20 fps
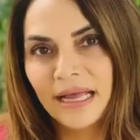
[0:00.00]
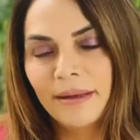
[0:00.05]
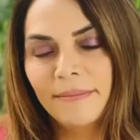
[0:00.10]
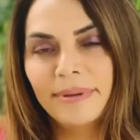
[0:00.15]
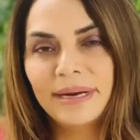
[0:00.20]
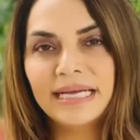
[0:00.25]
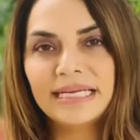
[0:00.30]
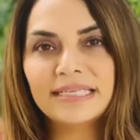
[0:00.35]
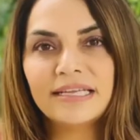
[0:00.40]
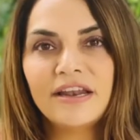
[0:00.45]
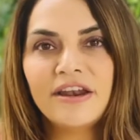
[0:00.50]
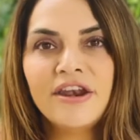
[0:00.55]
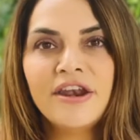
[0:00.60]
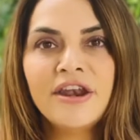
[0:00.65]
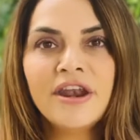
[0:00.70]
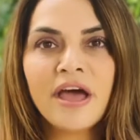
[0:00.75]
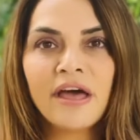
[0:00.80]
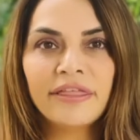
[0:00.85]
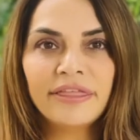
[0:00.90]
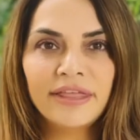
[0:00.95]
but it's
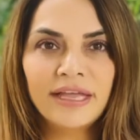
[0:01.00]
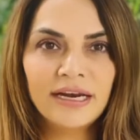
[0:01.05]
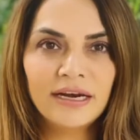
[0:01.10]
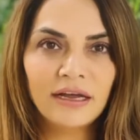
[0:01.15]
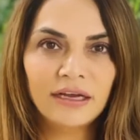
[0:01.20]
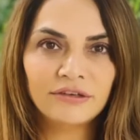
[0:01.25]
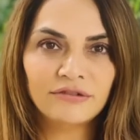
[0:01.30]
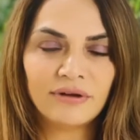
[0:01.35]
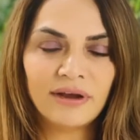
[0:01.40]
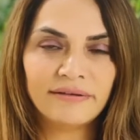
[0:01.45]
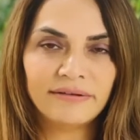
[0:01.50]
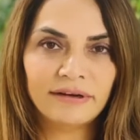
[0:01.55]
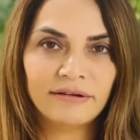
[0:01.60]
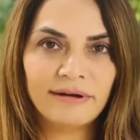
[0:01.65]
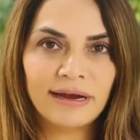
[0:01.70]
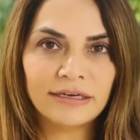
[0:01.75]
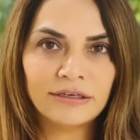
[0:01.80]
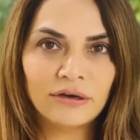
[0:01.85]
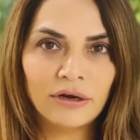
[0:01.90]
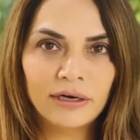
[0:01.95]
nothing like driving
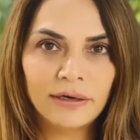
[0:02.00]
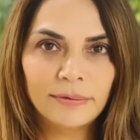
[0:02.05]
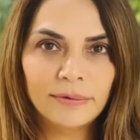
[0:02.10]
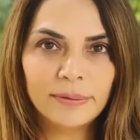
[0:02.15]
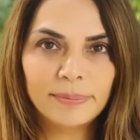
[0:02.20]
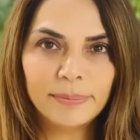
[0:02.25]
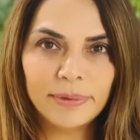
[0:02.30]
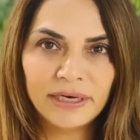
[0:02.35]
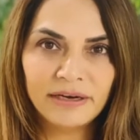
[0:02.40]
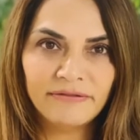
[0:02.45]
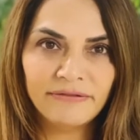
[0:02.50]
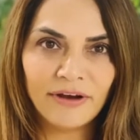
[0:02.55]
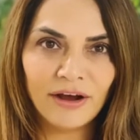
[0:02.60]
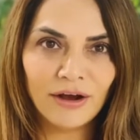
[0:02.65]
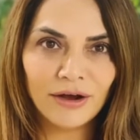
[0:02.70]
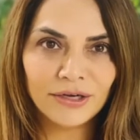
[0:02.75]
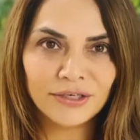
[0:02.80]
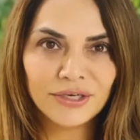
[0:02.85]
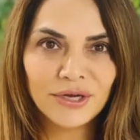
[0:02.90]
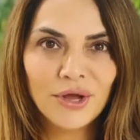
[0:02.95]
around Hollywood
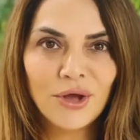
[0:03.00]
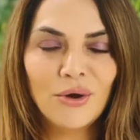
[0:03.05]
Boulevard